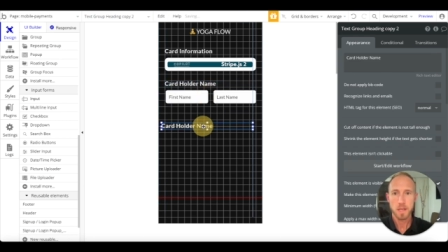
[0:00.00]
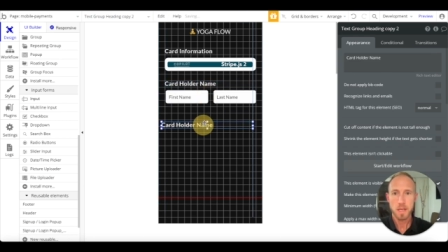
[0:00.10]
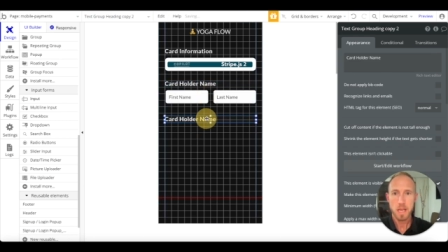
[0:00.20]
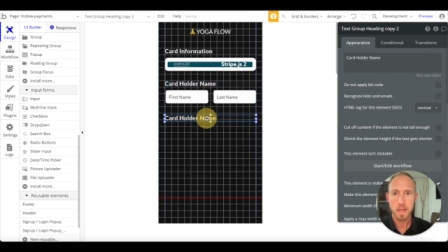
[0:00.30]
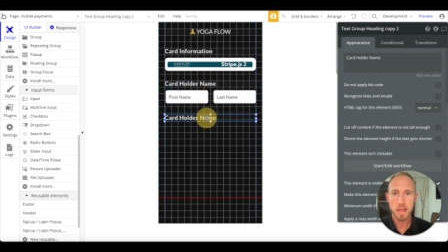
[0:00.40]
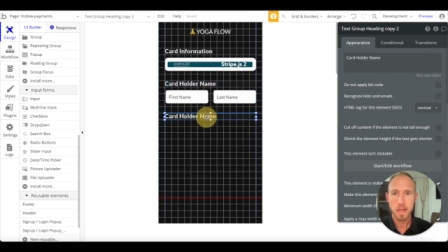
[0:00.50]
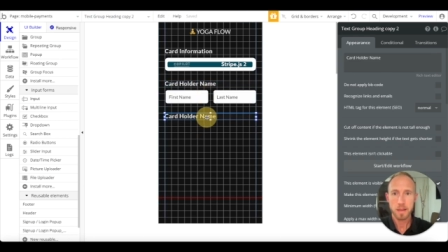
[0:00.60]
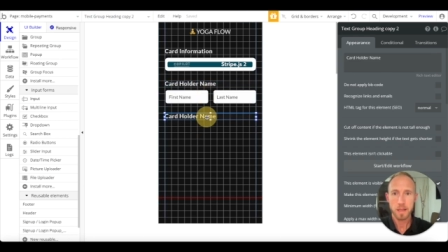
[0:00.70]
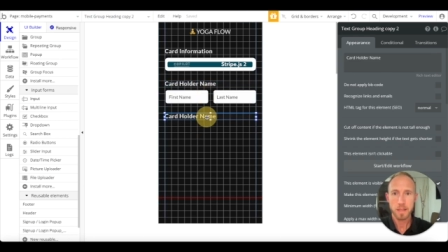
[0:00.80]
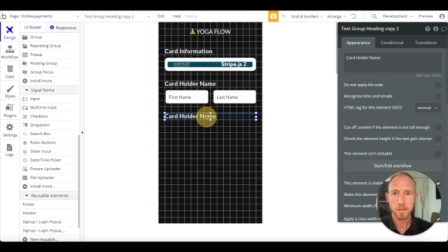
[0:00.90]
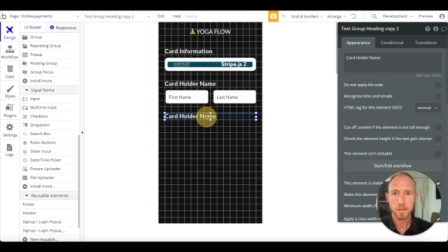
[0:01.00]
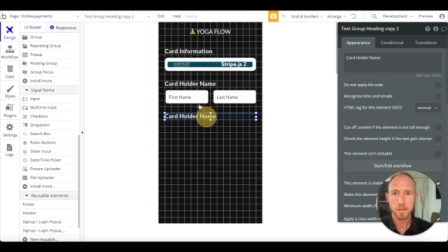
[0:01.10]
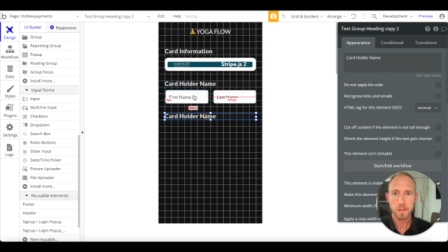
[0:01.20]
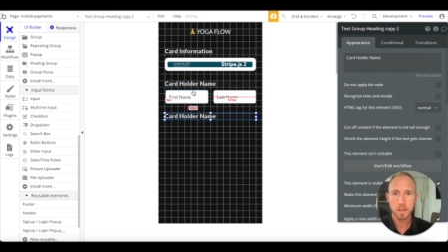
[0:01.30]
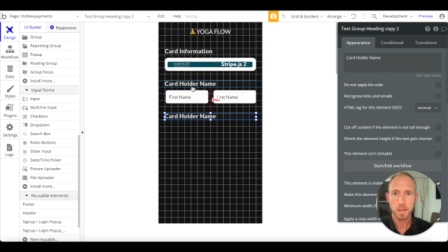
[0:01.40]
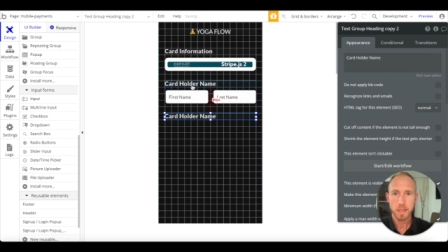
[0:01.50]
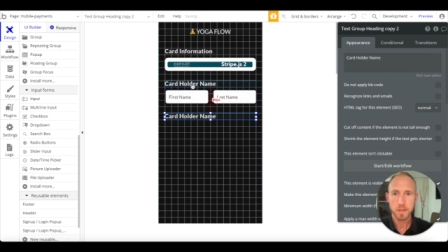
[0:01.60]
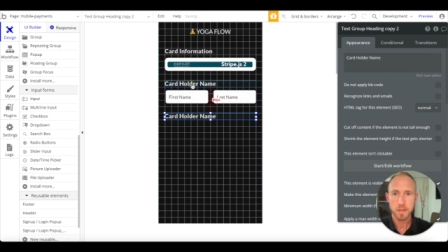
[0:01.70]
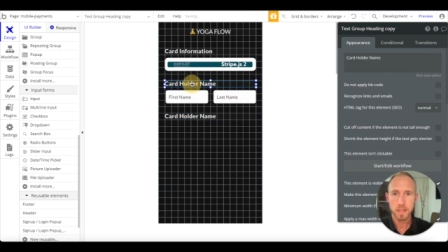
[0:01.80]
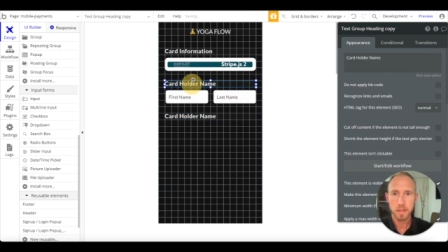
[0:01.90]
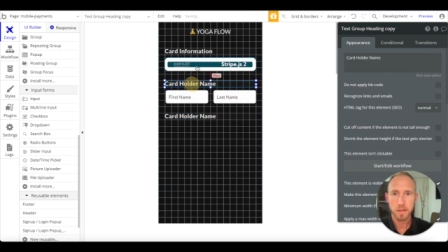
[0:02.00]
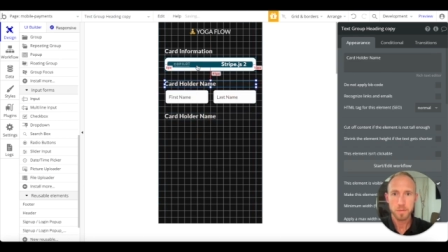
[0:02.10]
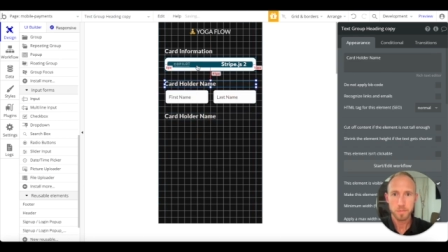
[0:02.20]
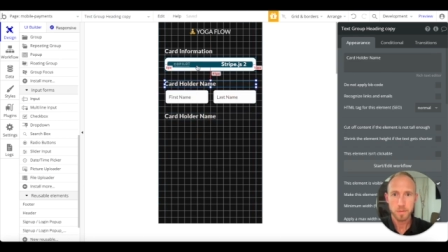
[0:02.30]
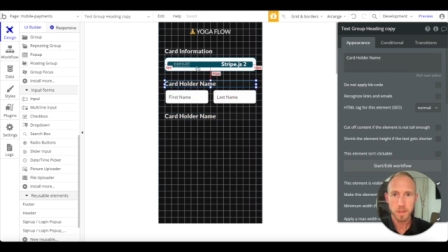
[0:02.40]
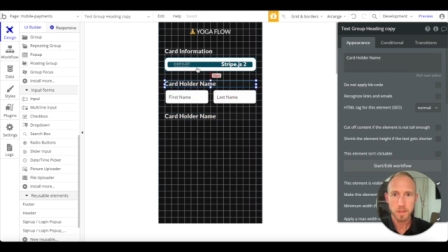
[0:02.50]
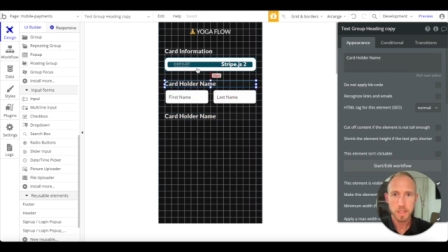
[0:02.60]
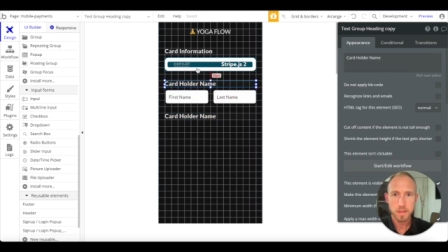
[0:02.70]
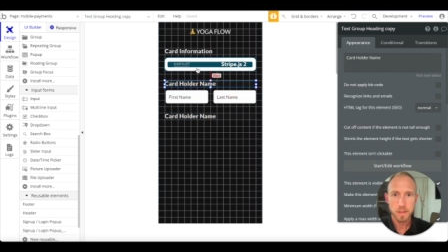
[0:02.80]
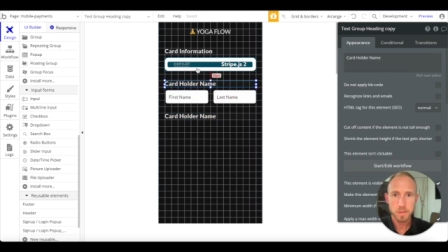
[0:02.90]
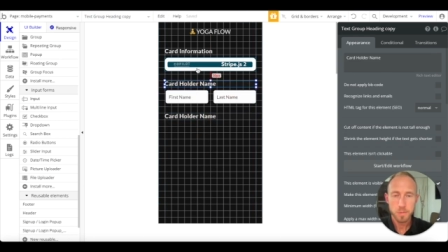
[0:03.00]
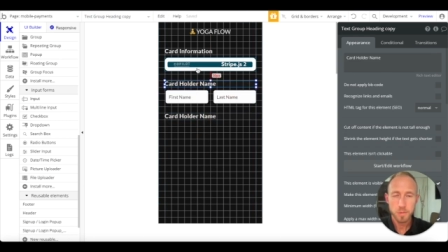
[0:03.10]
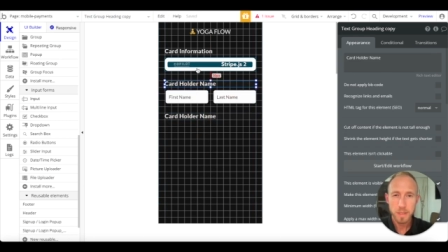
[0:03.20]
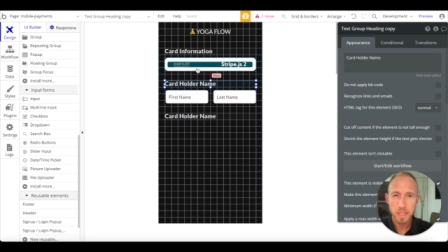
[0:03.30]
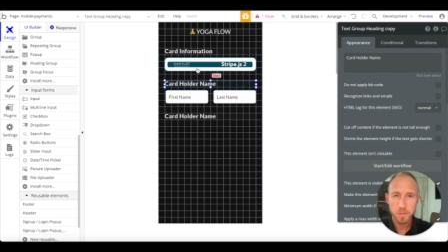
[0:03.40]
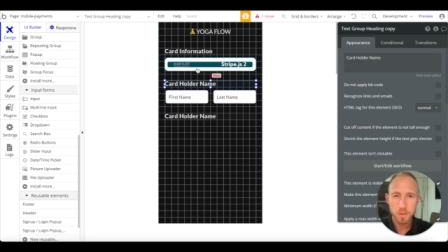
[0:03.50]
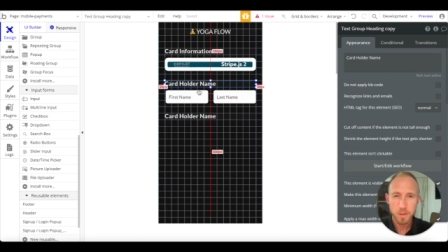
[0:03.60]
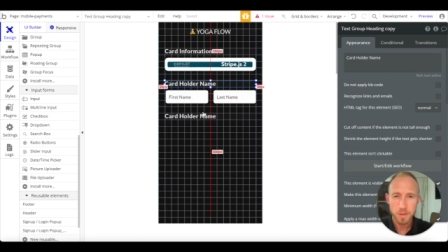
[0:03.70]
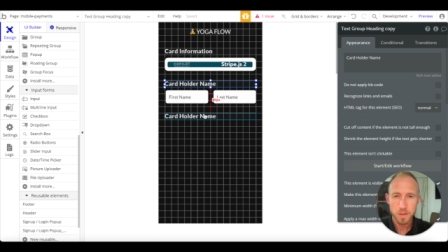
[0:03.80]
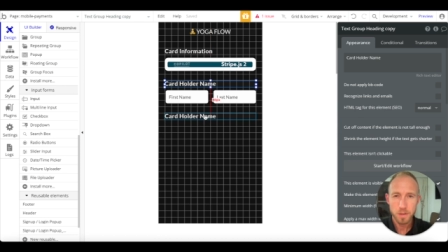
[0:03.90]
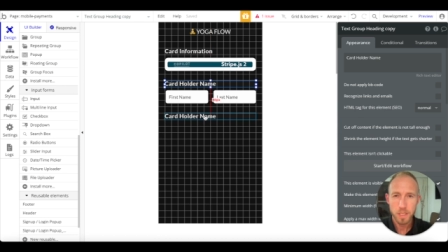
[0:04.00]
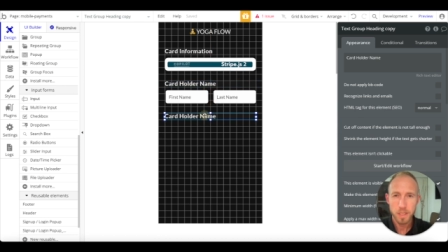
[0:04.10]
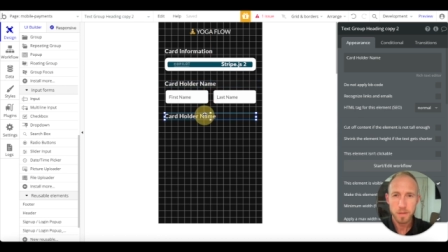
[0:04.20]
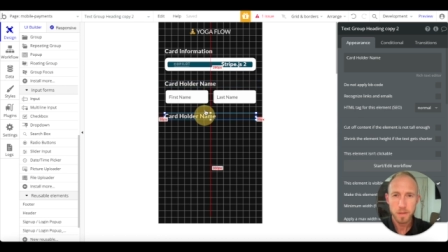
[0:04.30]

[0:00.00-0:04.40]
And then let's, let's see, the distance between these ones is 30.